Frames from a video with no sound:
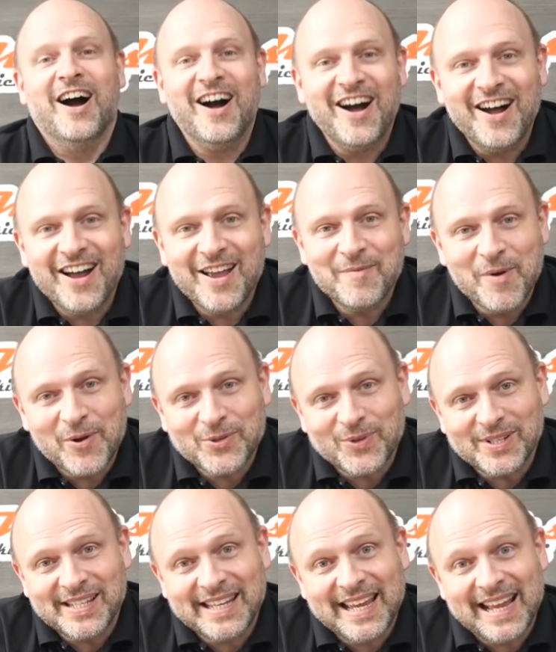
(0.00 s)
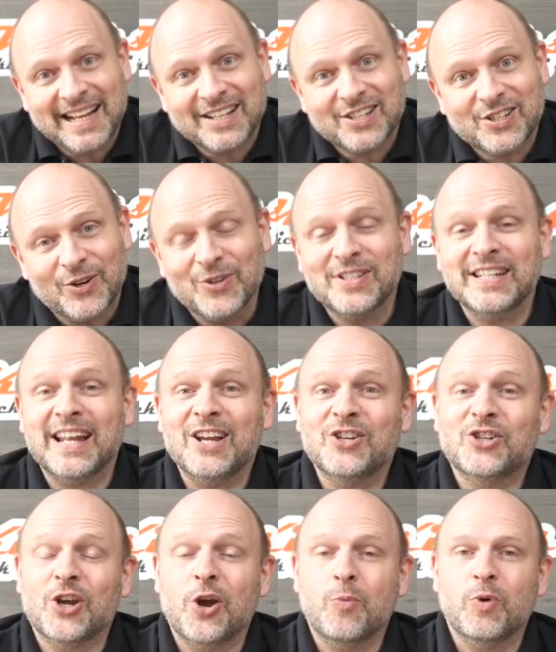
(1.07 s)
Hi, welcome to R C Kicks. On today's
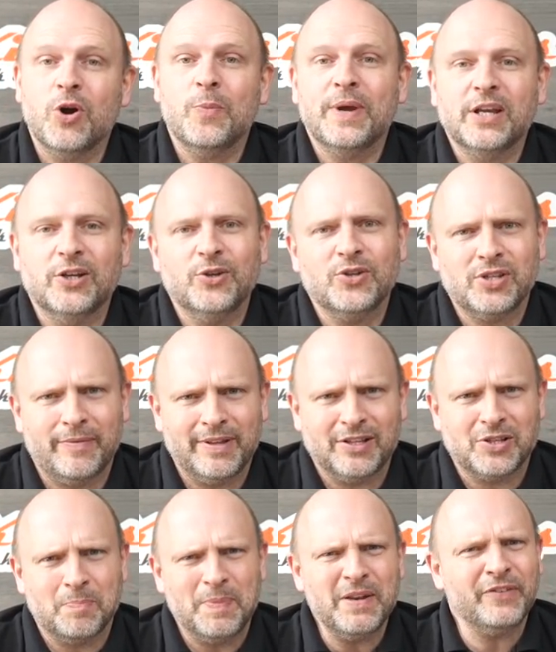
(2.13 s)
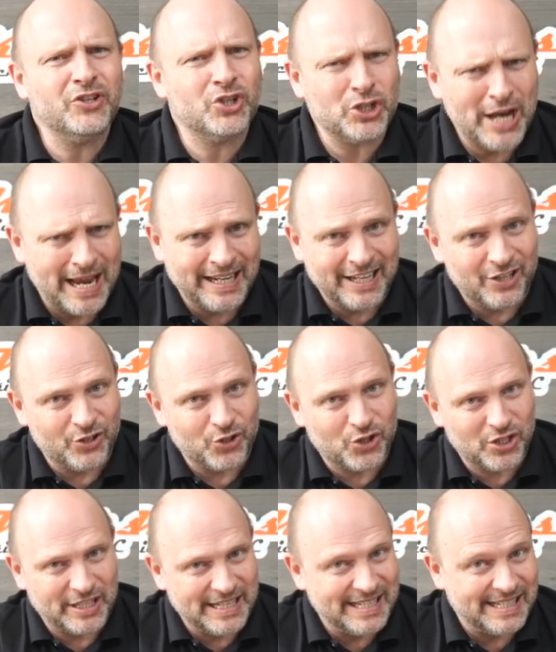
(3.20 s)
show, well, we're going to do something that's a bit of a
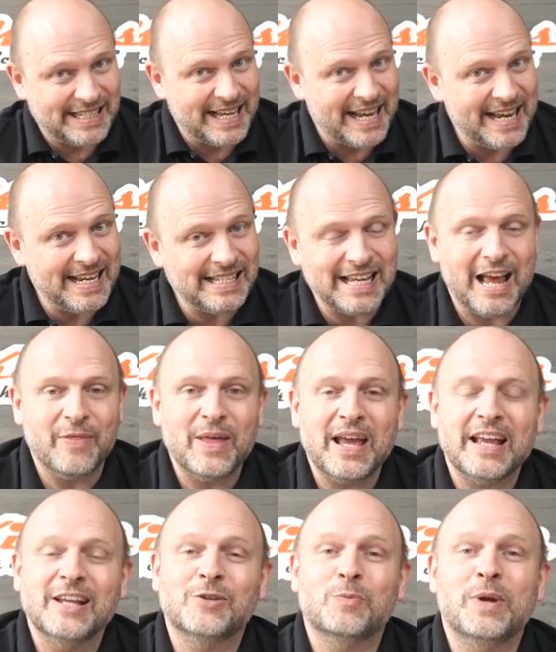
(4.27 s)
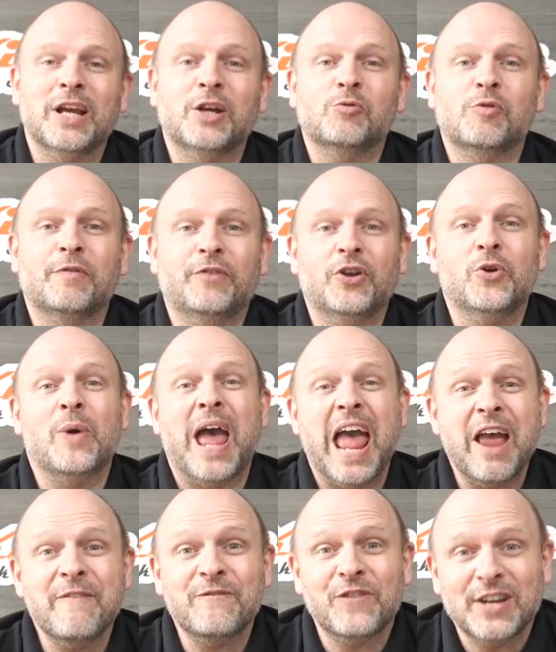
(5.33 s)
challenge these days, and that is we're going to review
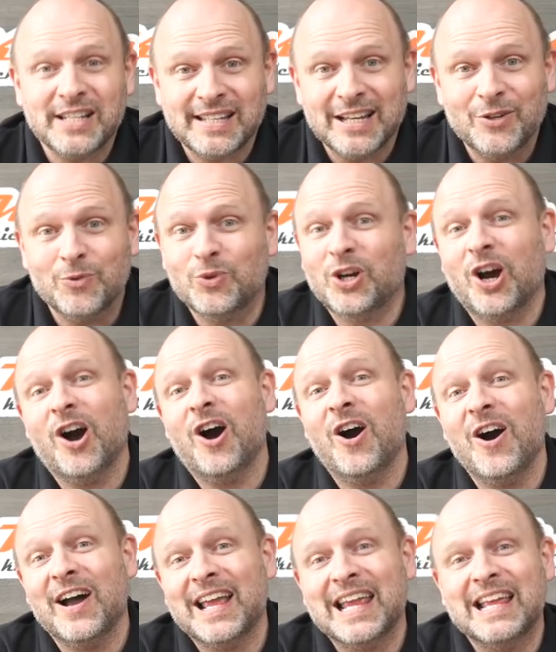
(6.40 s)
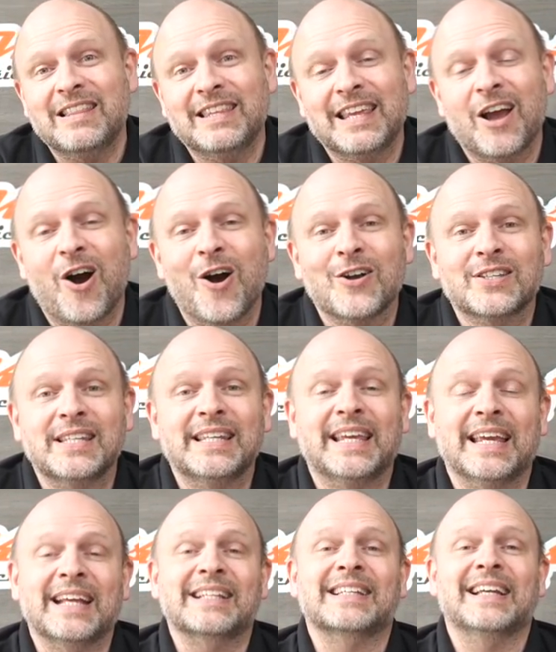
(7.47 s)
every single car in the R C
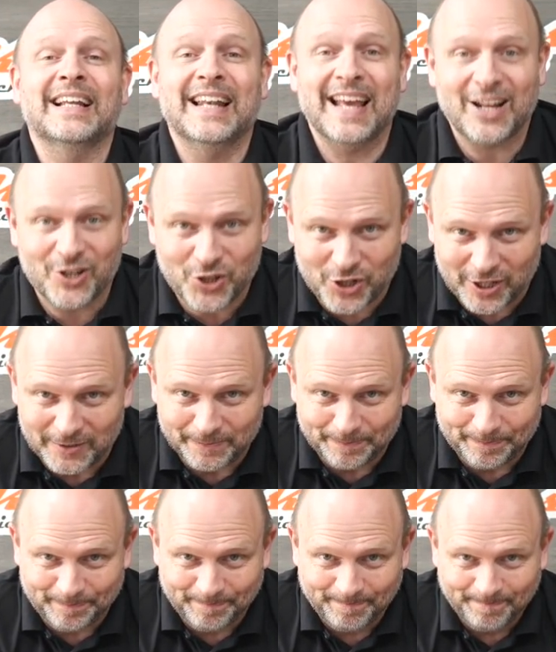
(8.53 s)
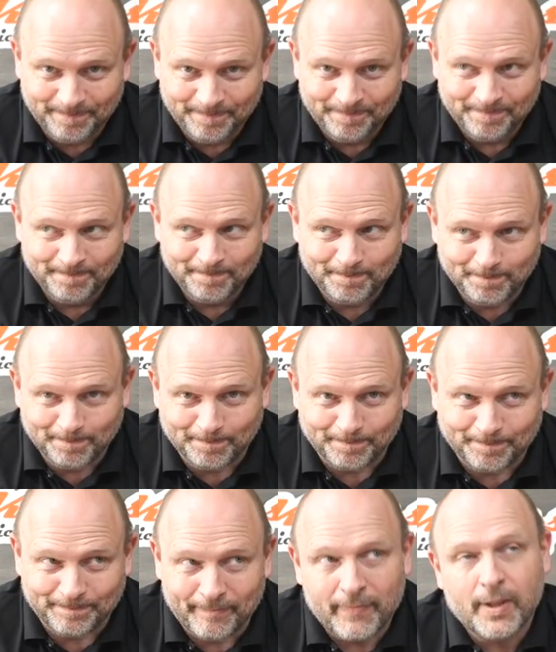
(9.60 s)
Kicks collection.
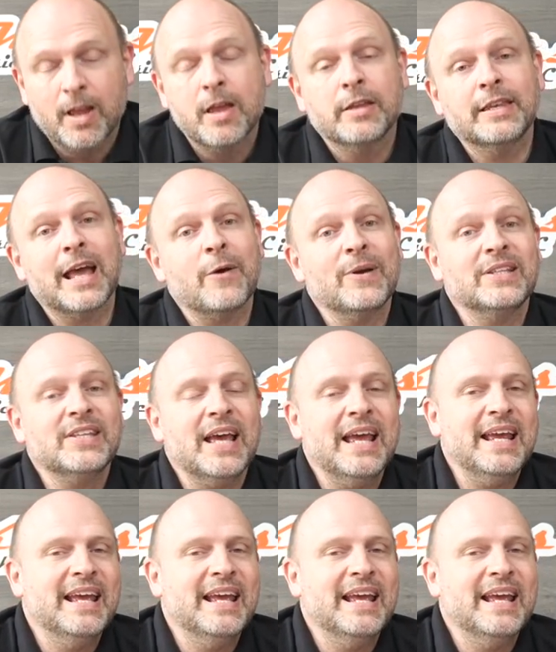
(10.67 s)
Mm. Now, it